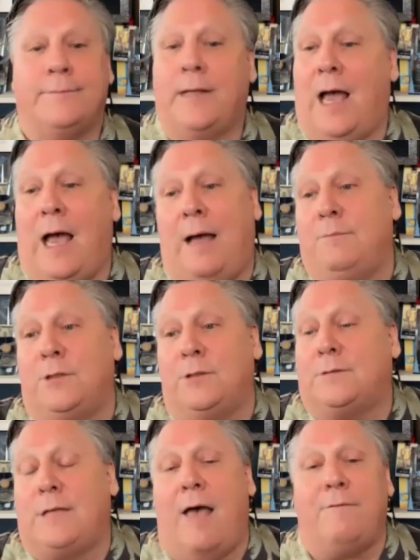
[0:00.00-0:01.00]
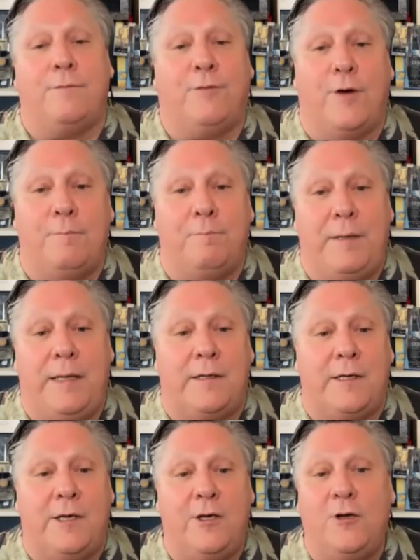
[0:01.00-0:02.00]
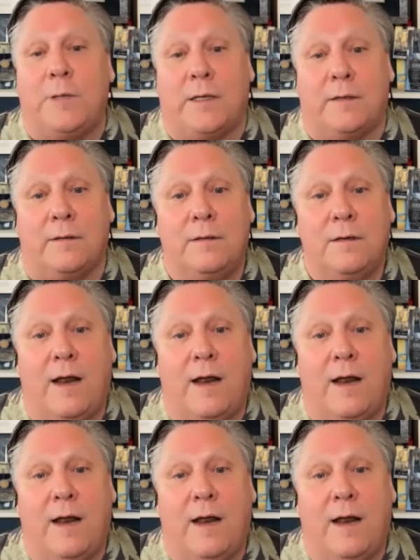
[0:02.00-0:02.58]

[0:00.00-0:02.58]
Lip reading: I'm just having fun being a human.